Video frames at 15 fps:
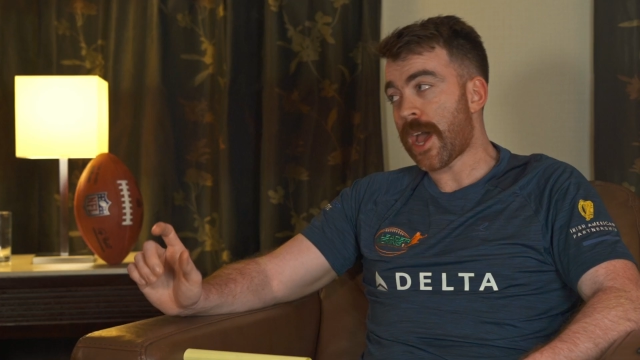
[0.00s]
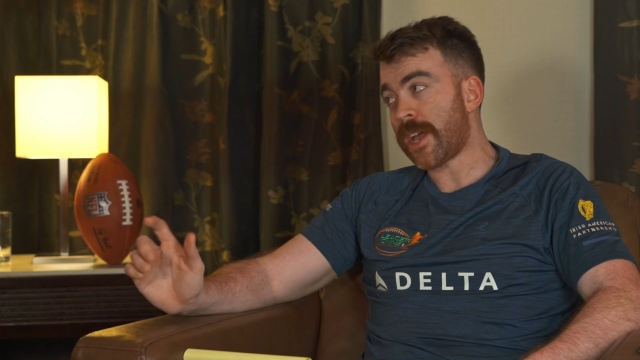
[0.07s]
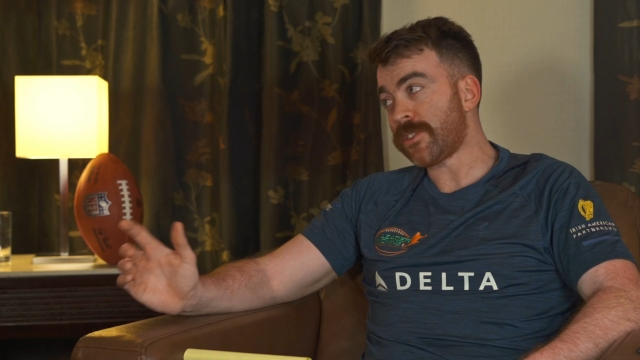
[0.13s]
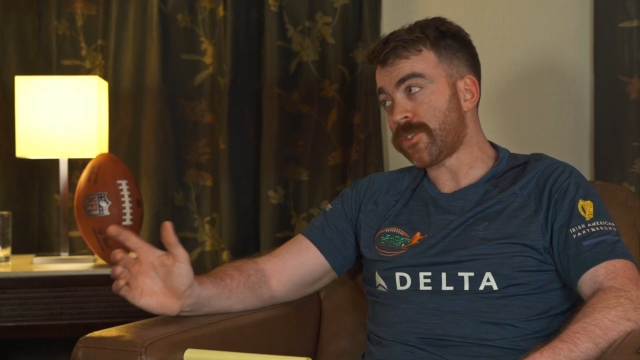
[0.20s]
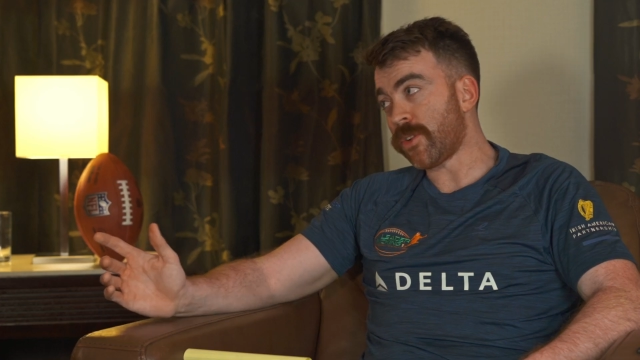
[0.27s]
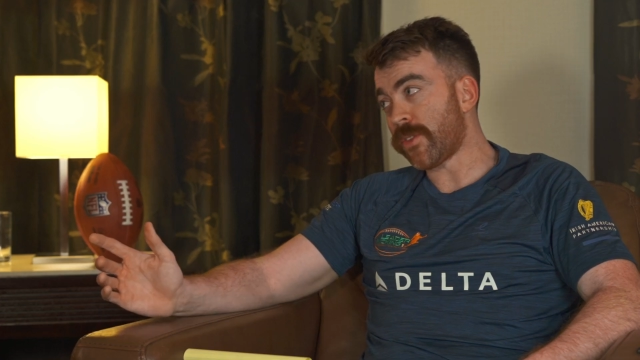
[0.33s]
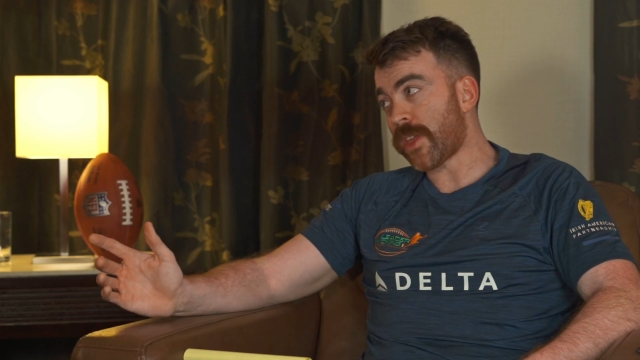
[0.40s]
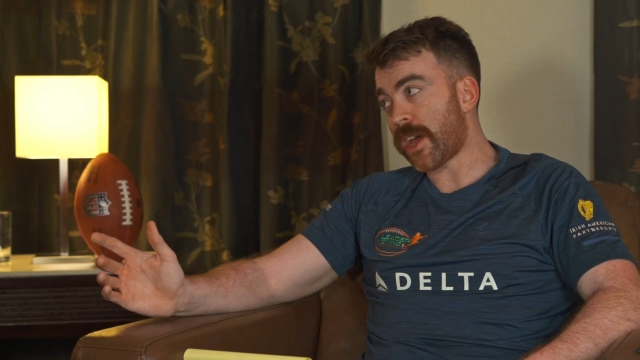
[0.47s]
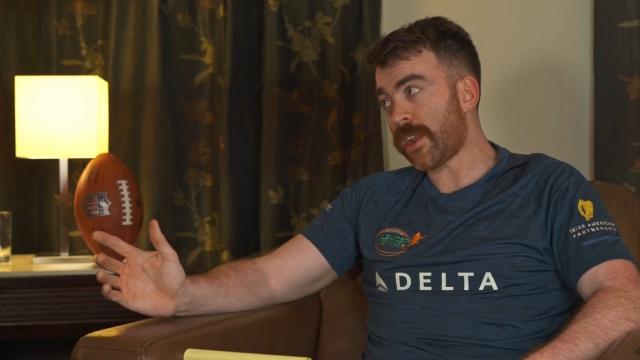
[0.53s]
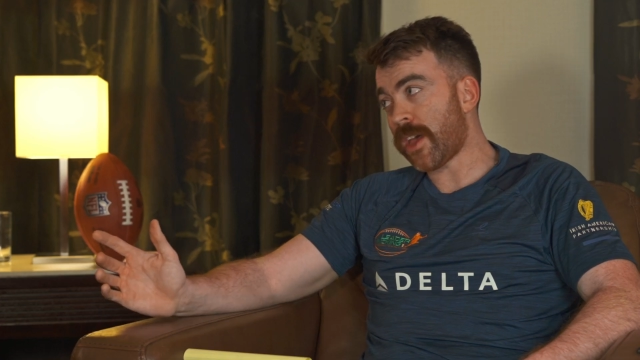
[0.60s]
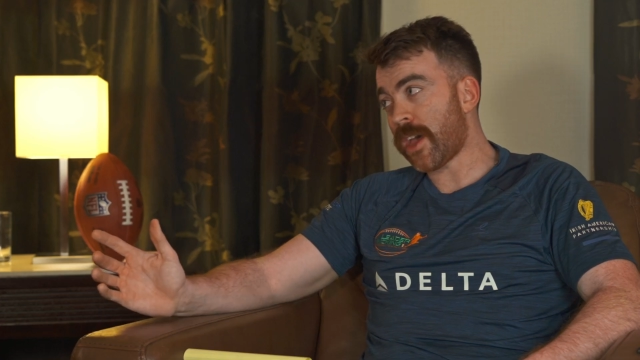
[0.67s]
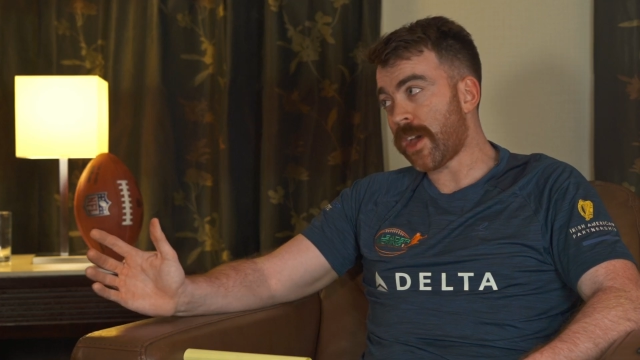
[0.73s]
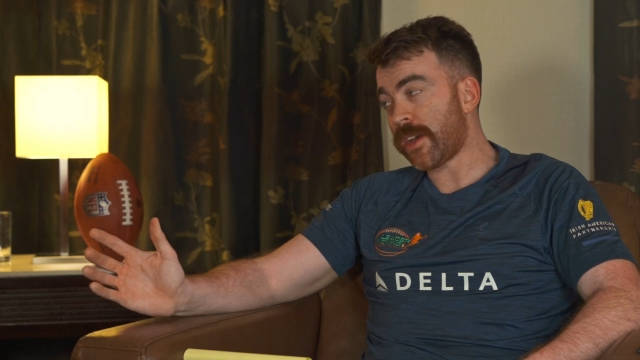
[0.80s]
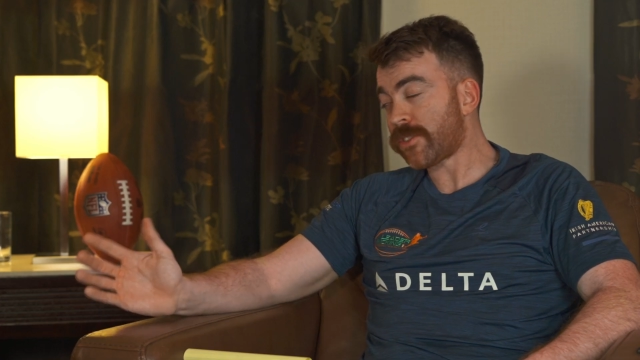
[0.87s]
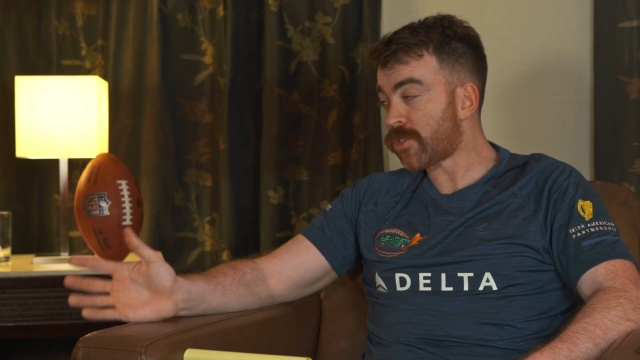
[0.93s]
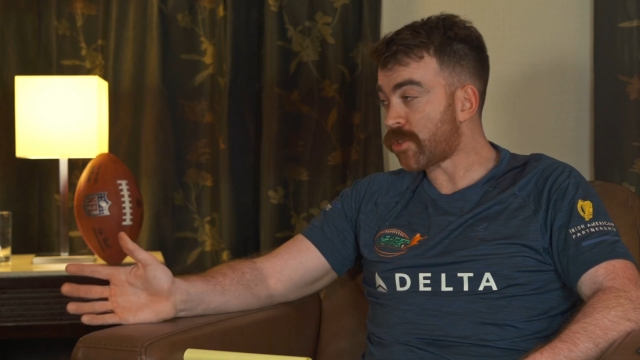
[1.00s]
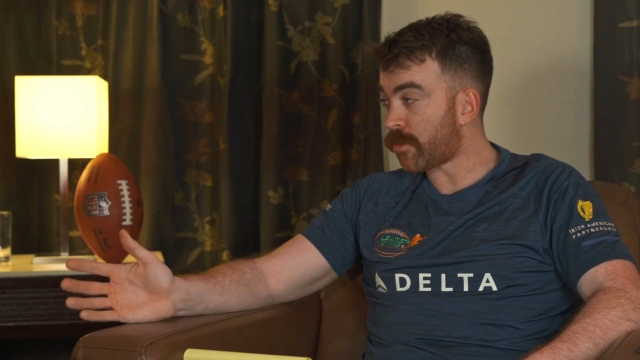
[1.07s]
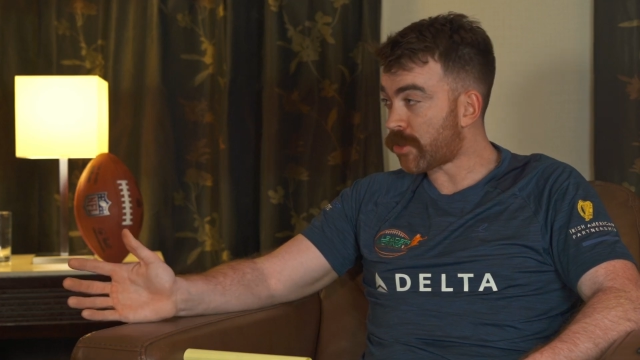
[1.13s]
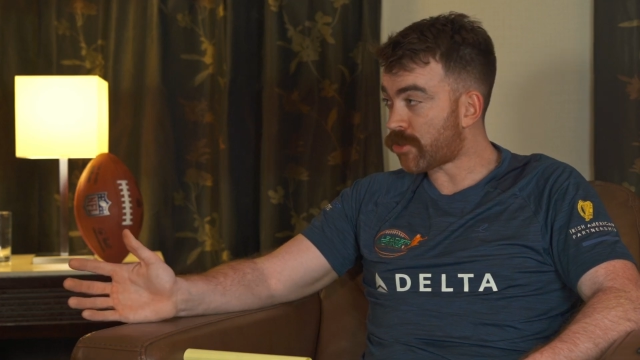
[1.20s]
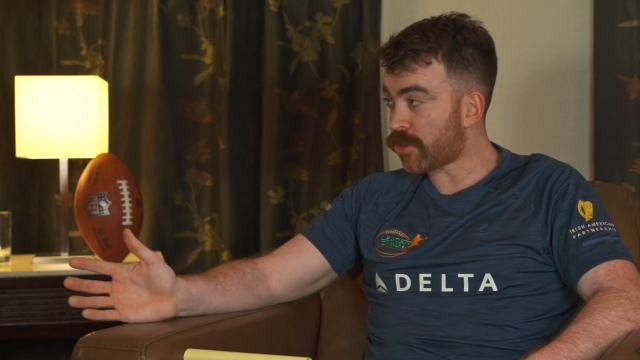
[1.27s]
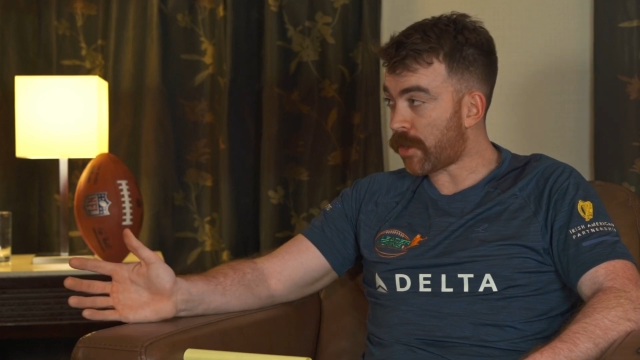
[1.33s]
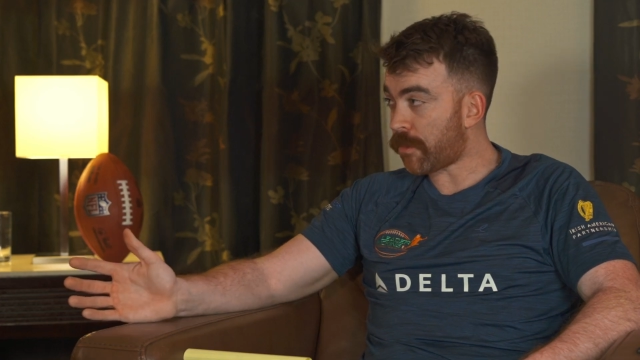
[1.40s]
And so that
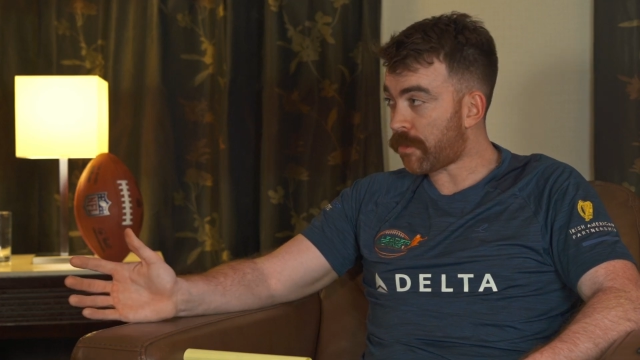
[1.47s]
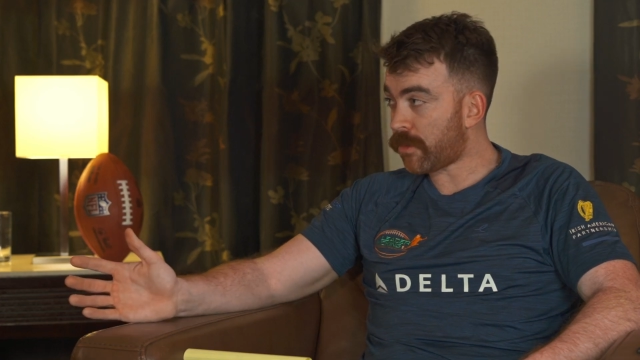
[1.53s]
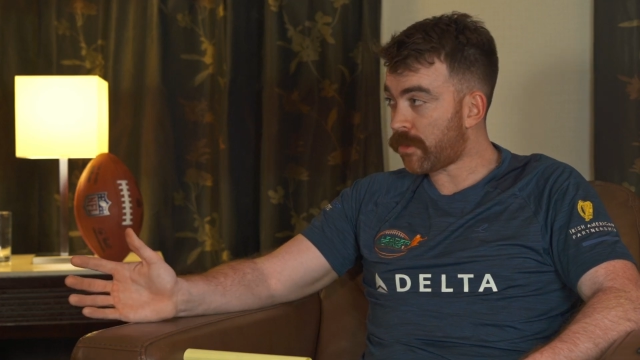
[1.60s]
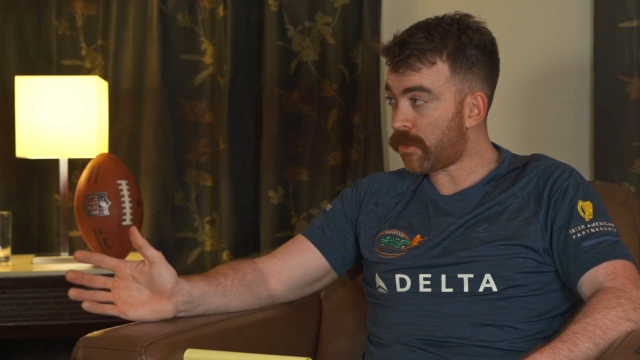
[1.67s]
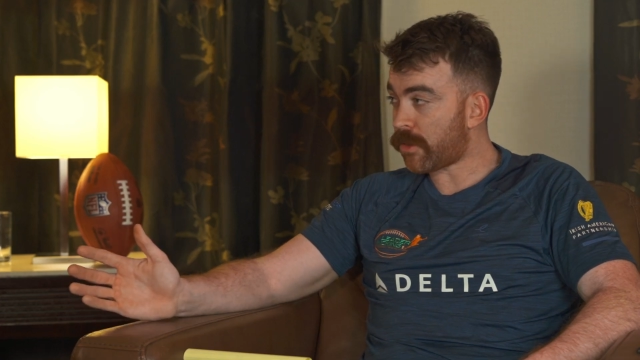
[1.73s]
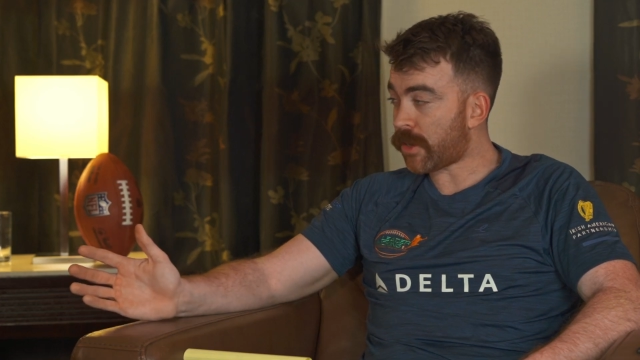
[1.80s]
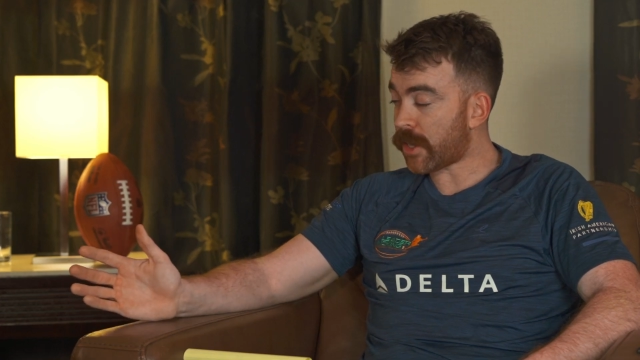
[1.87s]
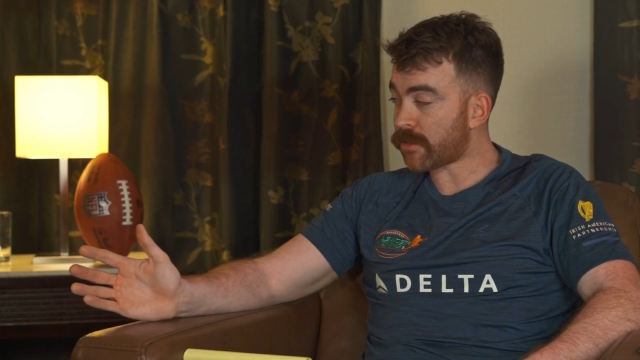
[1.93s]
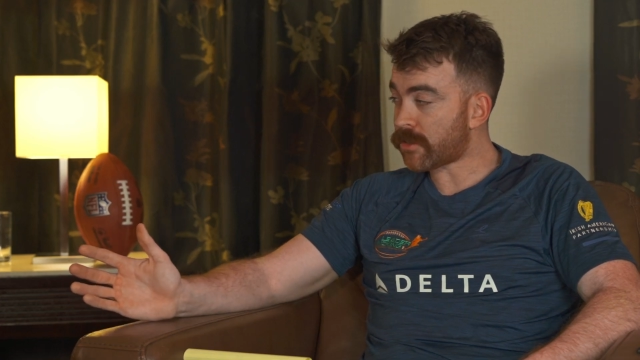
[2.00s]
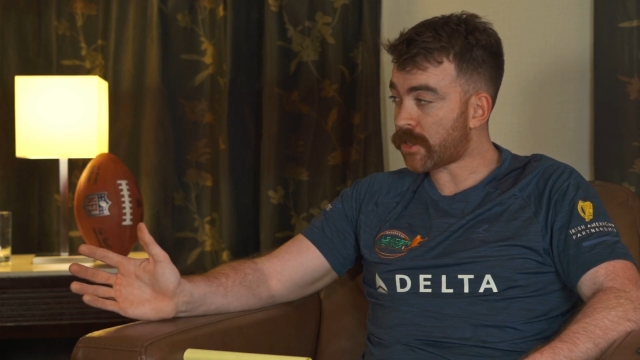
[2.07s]
summer trip you were taking,